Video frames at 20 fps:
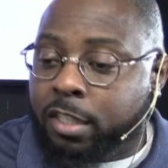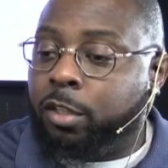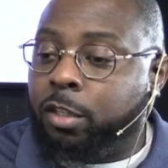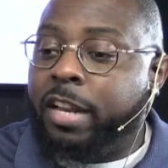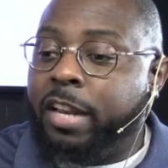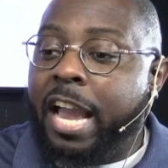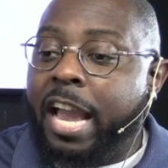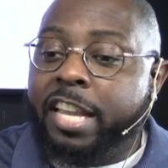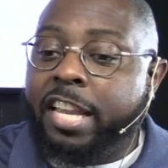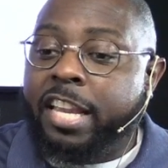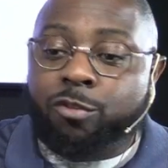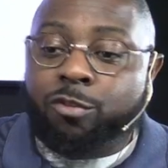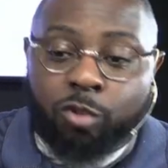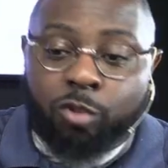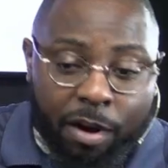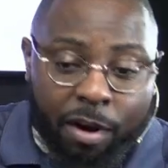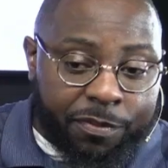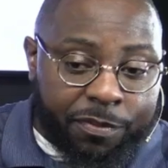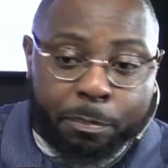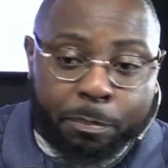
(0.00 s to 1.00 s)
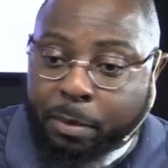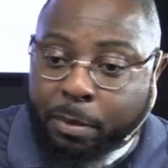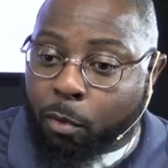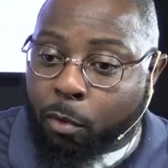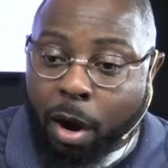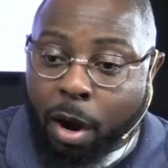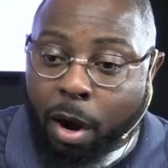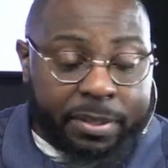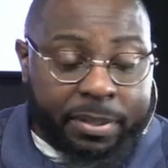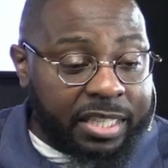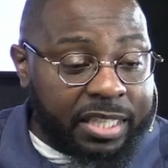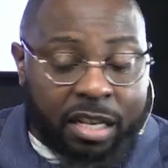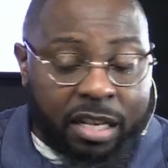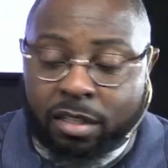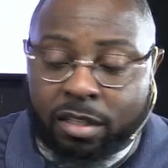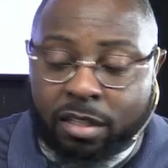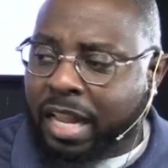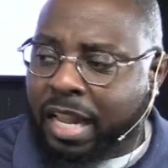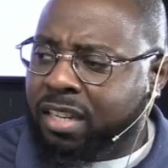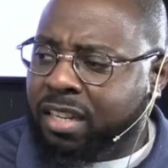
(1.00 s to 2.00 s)
So now he roughing people up and
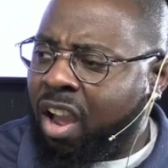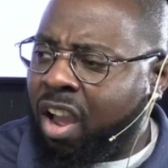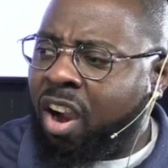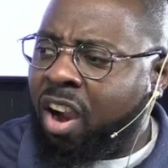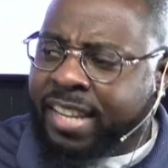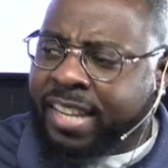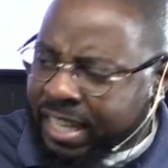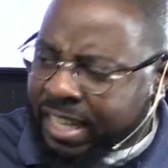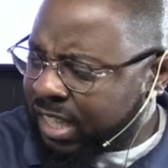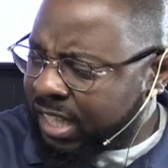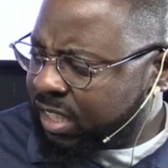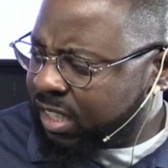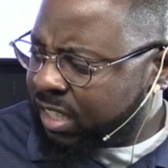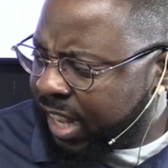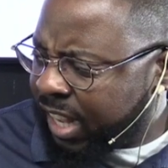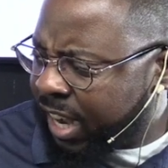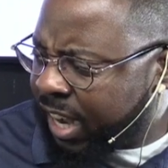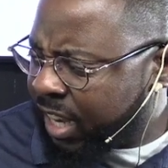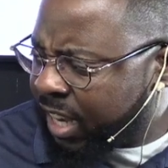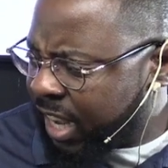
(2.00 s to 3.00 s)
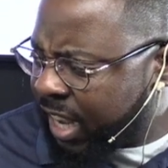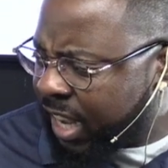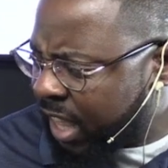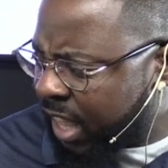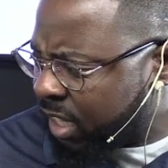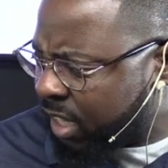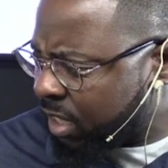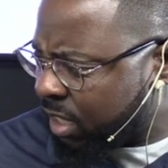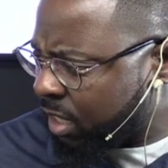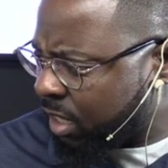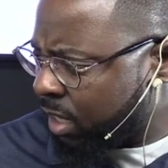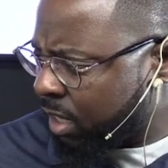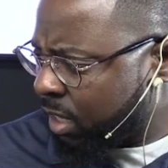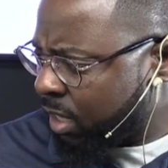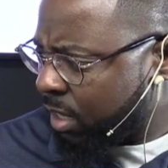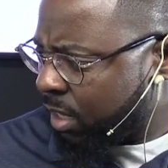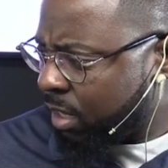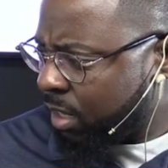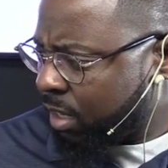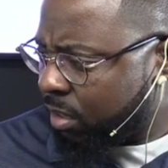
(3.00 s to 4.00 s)
telling them like, no, nah, get this thing together.
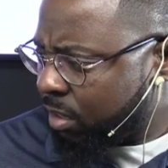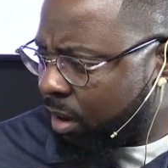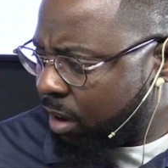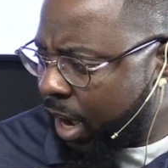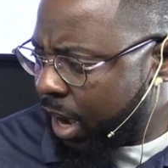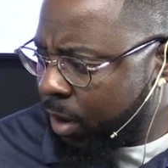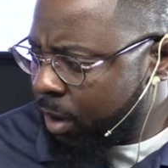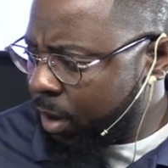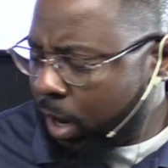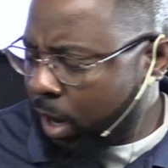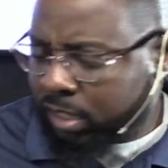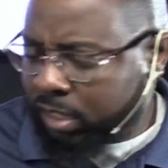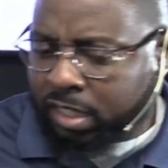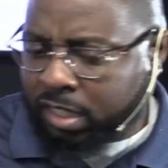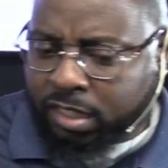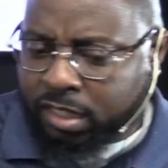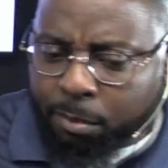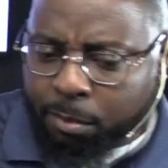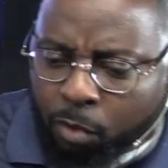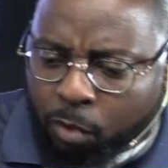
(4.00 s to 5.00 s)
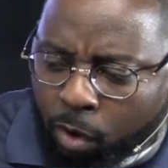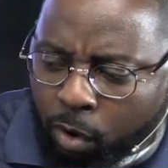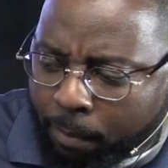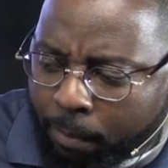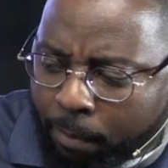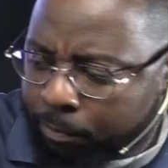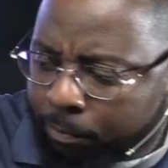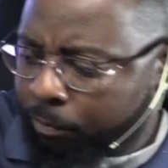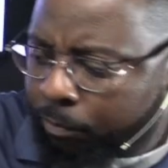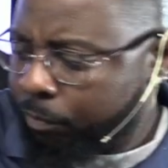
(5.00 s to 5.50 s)
Right? Watch this. Keep going.